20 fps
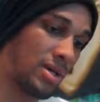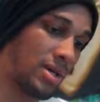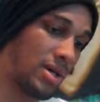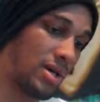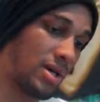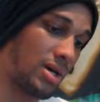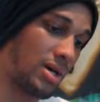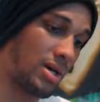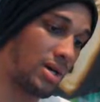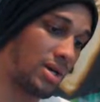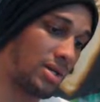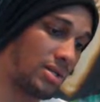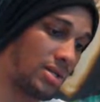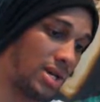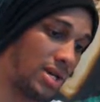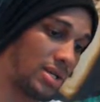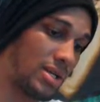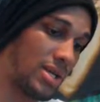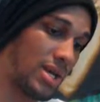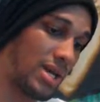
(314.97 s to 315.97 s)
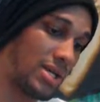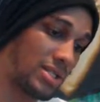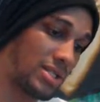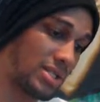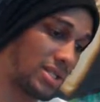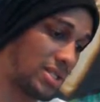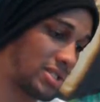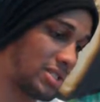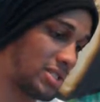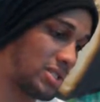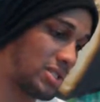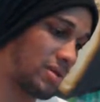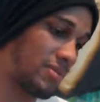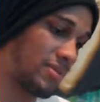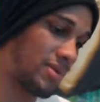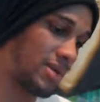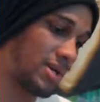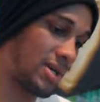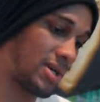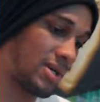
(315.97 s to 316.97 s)
Then Cage gets the
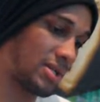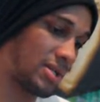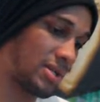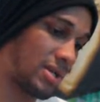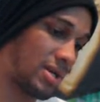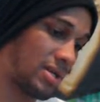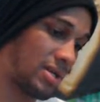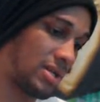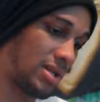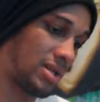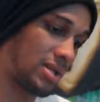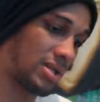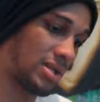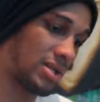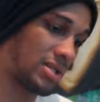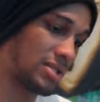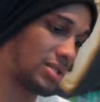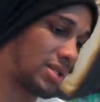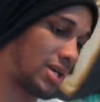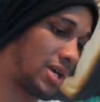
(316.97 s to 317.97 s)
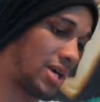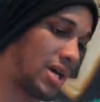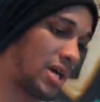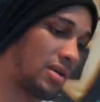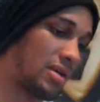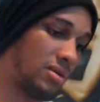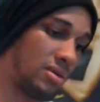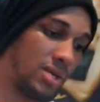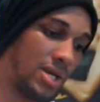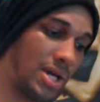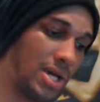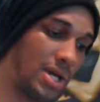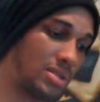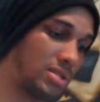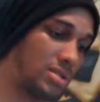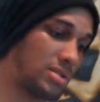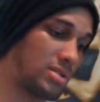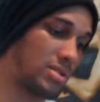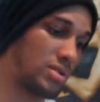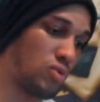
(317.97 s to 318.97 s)
upper hand, and then Tejano
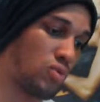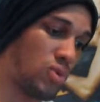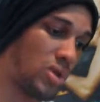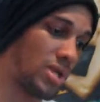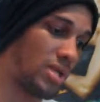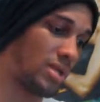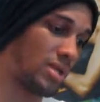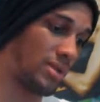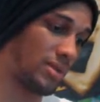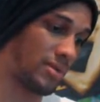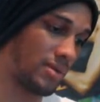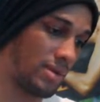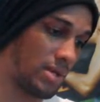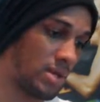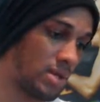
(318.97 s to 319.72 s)
gets the win.